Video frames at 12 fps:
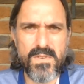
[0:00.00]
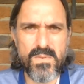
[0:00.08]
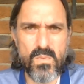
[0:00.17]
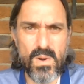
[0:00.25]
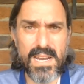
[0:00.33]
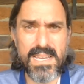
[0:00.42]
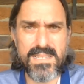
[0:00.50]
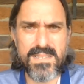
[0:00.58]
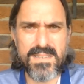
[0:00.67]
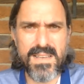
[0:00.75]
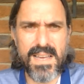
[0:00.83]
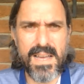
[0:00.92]

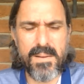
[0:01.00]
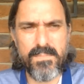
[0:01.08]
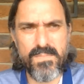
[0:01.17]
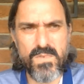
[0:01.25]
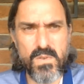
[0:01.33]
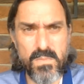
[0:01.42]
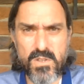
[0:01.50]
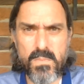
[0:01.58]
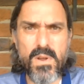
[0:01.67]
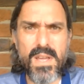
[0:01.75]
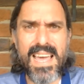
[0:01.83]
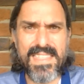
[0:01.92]
release to
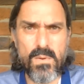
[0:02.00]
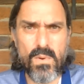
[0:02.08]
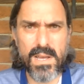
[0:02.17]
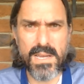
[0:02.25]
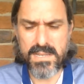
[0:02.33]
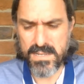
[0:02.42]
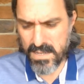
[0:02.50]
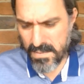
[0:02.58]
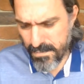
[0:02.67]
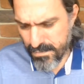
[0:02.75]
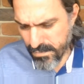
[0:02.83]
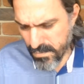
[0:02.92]
bring out their releases
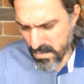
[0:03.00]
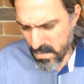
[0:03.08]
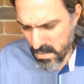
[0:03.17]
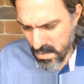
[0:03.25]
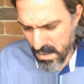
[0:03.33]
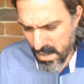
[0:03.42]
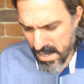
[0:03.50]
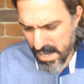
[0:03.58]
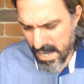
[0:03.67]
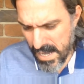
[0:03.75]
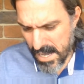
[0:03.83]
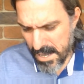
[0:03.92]
in.
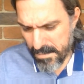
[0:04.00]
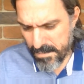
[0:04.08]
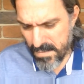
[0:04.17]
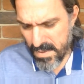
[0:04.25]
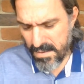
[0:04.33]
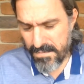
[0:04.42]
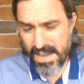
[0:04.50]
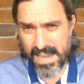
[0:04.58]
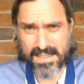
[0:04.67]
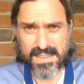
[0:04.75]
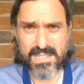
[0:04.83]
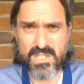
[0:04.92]
In
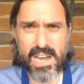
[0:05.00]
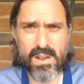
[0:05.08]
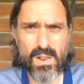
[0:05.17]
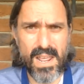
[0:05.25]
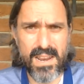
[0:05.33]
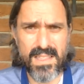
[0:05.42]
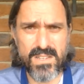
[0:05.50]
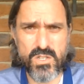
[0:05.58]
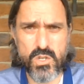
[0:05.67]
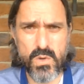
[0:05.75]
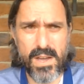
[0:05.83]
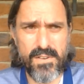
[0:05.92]
fact, in total, out of those
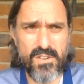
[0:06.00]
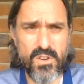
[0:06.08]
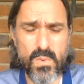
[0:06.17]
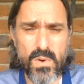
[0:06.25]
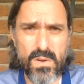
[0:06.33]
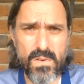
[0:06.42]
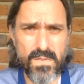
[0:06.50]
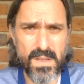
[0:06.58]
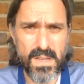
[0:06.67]
212,